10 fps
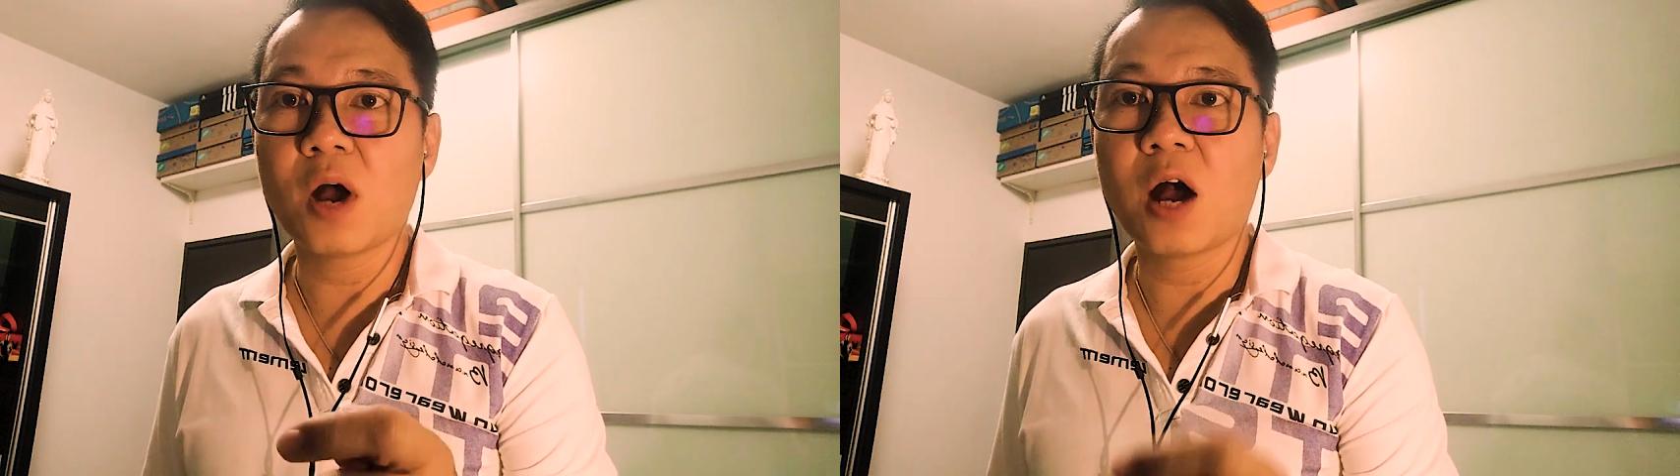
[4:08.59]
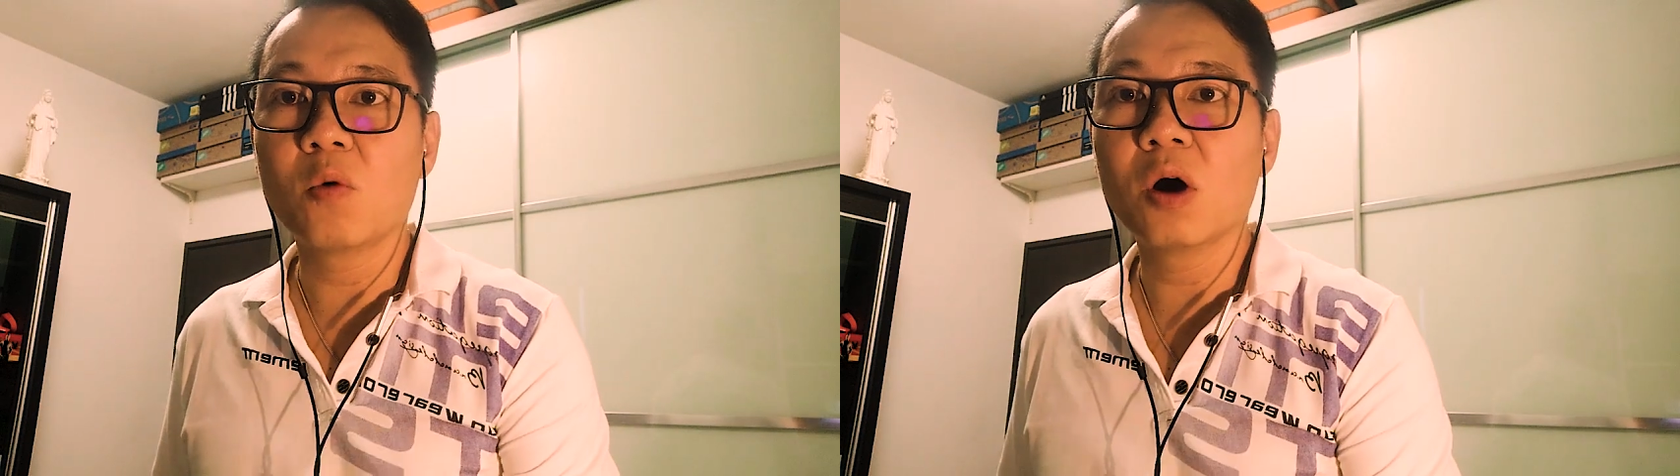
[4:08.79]

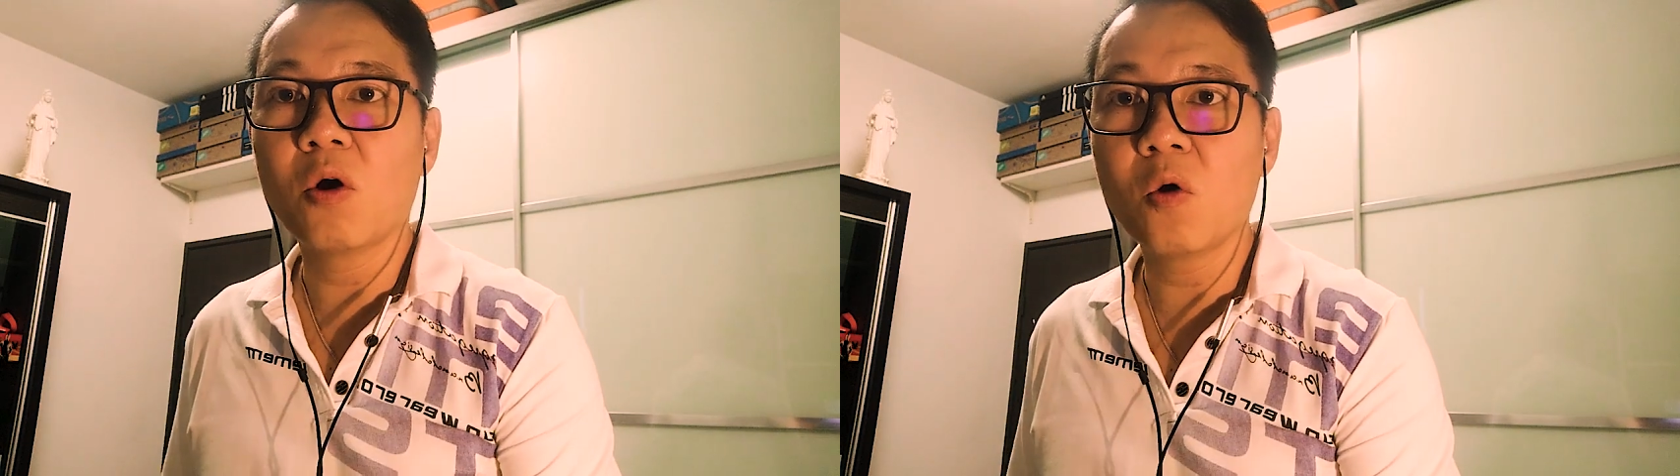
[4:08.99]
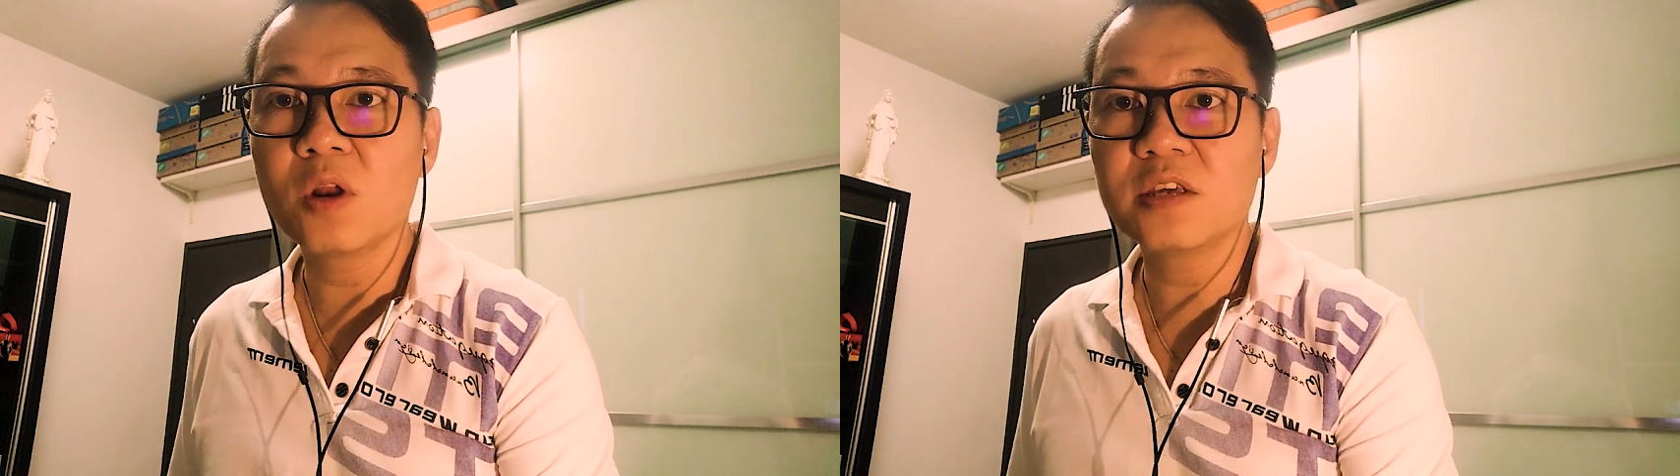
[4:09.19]
our
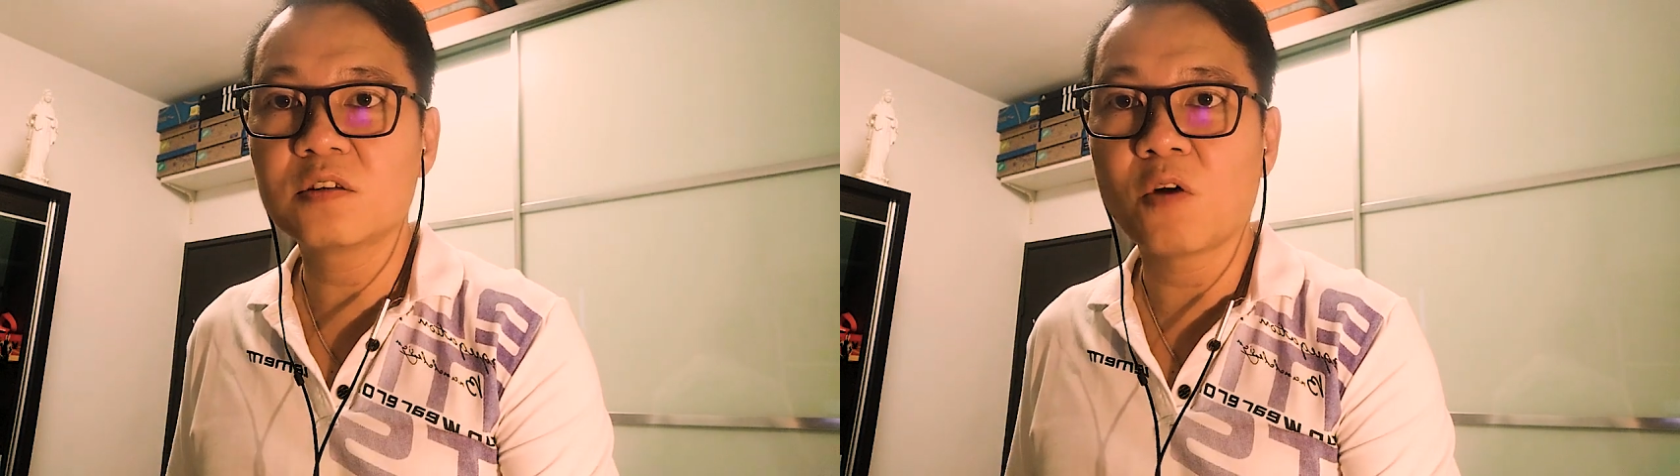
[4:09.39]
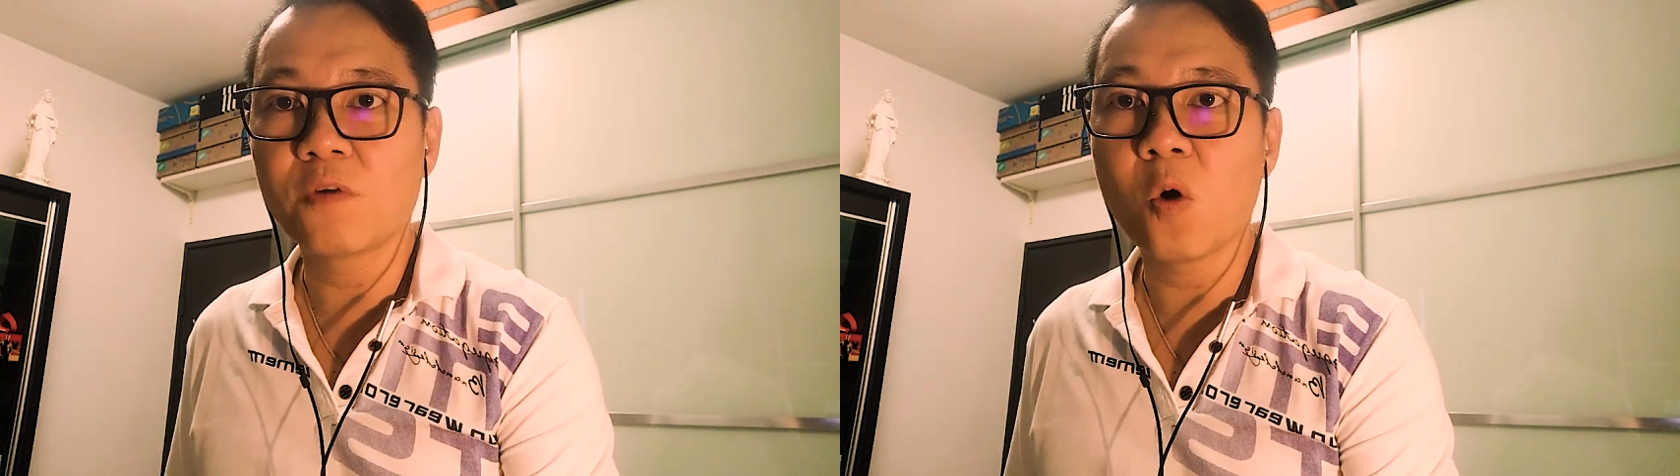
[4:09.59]
holies
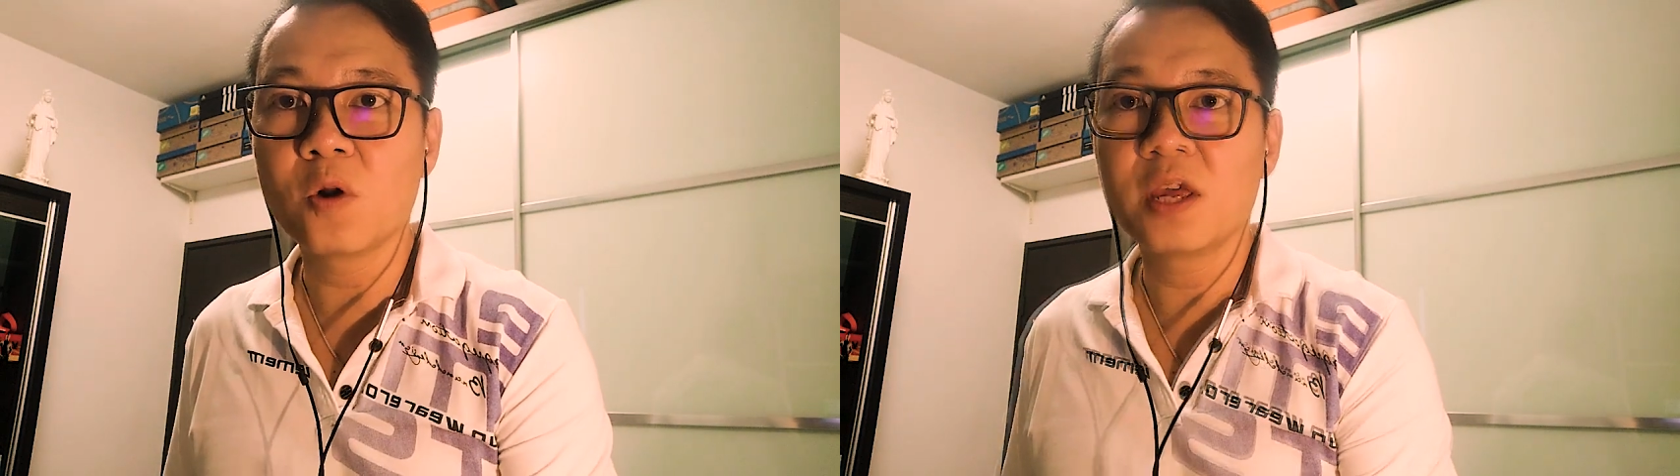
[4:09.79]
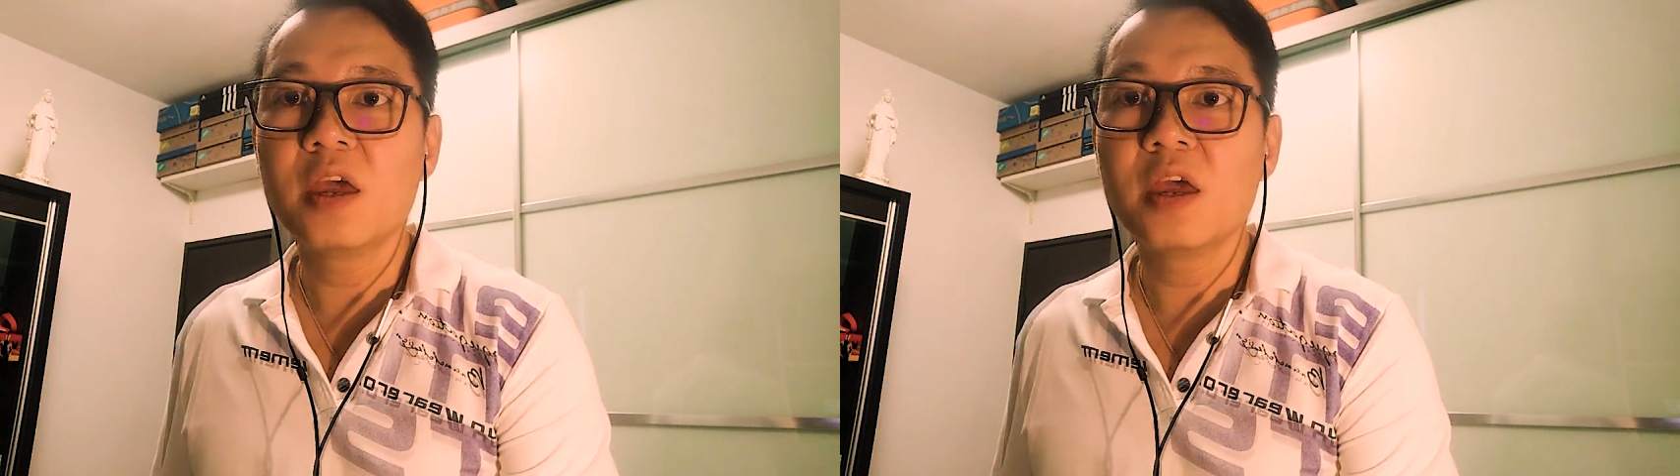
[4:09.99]
of holy,